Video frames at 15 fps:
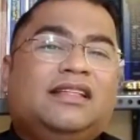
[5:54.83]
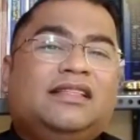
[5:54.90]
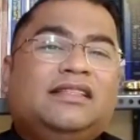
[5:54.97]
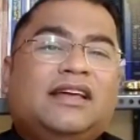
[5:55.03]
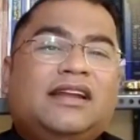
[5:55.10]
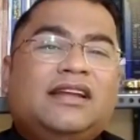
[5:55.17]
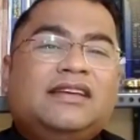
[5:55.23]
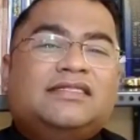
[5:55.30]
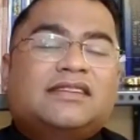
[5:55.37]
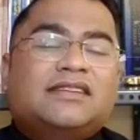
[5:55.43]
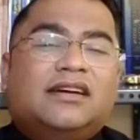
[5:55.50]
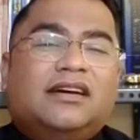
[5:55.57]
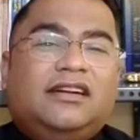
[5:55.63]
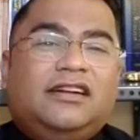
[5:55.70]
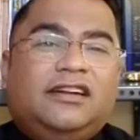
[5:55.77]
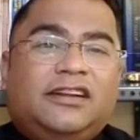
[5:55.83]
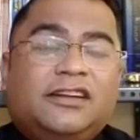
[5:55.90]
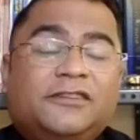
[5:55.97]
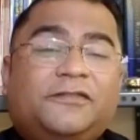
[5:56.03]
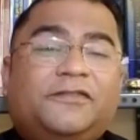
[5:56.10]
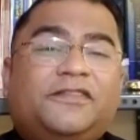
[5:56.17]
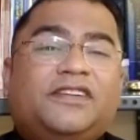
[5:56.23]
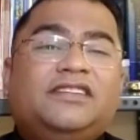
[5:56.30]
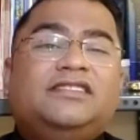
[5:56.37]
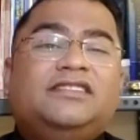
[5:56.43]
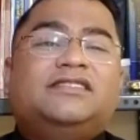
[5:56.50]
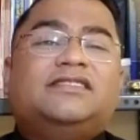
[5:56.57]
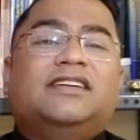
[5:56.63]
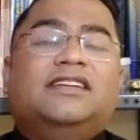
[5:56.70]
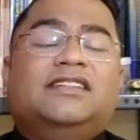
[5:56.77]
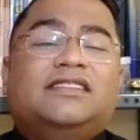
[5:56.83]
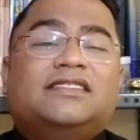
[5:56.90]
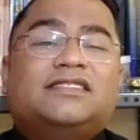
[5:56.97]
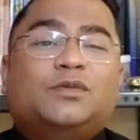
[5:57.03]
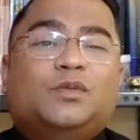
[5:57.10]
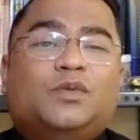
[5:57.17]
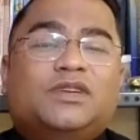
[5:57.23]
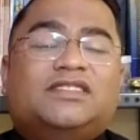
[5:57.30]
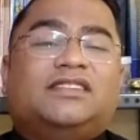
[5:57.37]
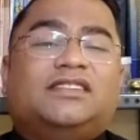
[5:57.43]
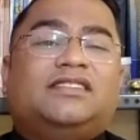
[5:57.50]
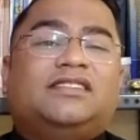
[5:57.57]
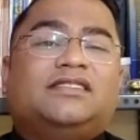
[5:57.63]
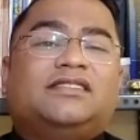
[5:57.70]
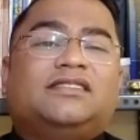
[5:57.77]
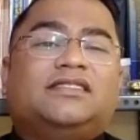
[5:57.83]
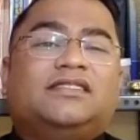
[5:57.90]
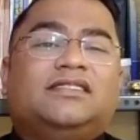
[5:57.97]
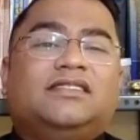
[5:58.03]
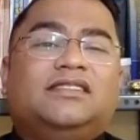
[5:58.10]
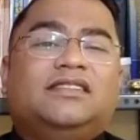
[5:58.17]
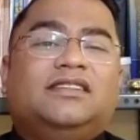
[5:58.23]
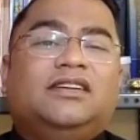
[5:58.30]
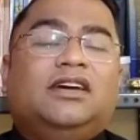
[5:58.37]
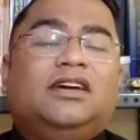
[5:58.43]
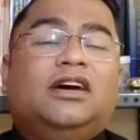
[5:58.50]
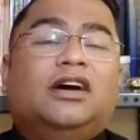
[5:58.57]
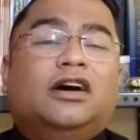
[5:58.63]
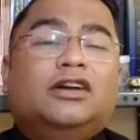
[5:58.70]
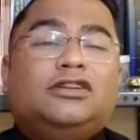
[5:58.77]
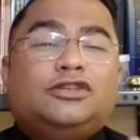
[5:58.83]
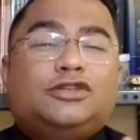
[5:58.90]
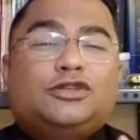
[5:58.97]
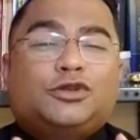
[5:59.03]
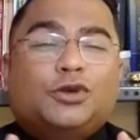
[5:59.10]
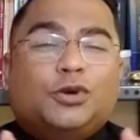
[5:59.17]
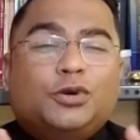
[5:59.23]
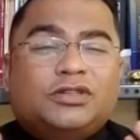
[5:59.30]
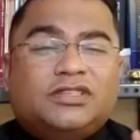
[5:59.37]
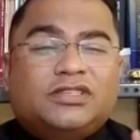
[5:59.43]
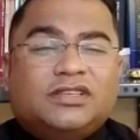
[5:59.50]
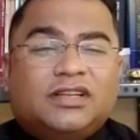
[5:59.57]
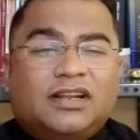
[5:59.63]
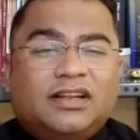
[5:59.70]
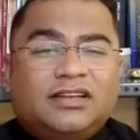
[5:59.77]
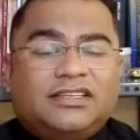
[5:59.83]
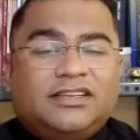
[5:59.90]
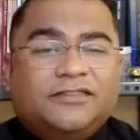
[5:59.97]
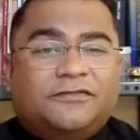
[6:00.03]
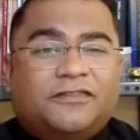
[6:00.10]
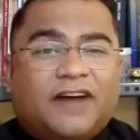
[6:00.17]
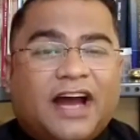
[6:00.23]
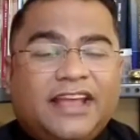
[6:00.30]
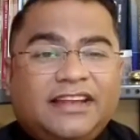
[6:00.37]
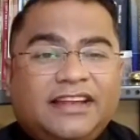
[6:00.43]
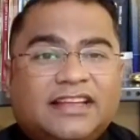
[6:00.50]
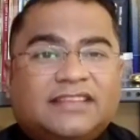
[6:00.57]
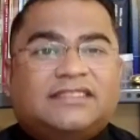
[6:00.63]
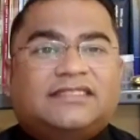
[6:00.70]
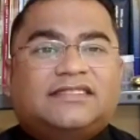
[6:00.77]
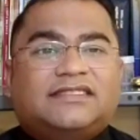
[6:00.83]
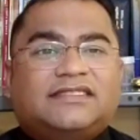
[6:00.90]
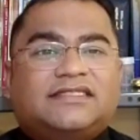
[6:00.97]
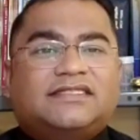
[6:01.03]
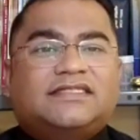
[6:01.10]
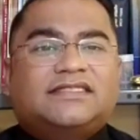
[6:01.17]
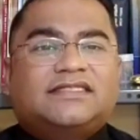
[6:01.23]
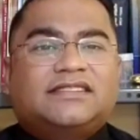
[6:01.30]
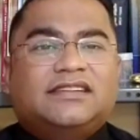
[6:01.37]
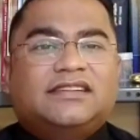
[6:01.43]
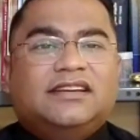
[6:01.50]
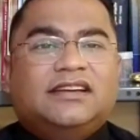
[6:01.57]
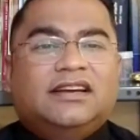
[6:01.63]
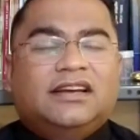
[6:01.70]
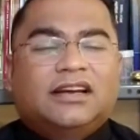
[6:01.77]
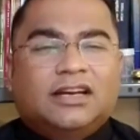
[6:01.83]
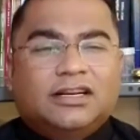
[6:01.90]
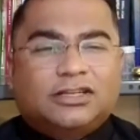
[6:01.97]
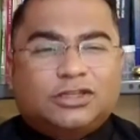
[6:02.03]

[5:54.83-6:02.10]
There is a difference in this visit, a total divineness, a